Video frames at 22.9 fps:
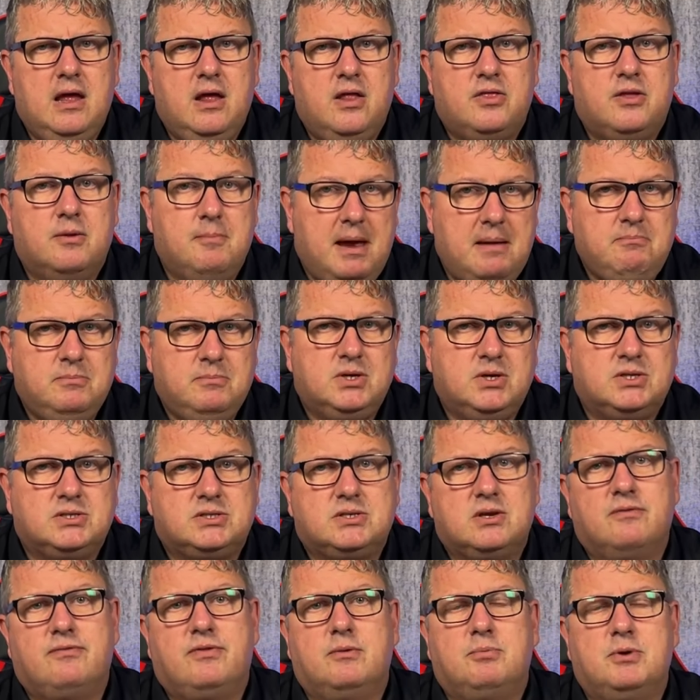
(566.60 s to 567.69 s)
The members
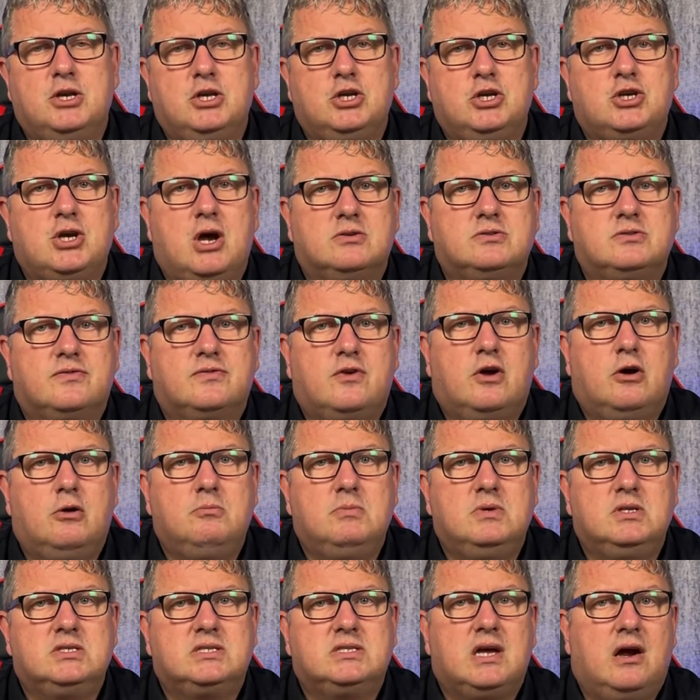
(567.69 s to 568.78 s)
of the British House of
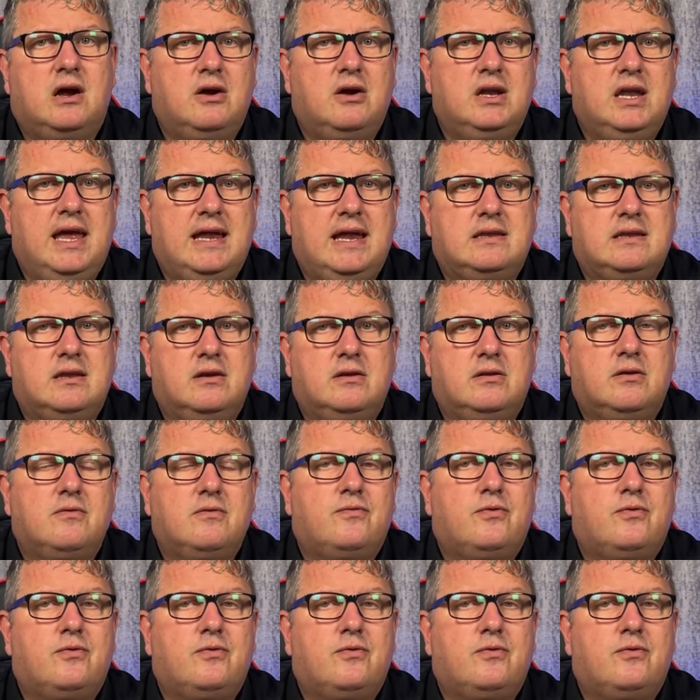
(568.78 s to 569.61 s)
Commons are elected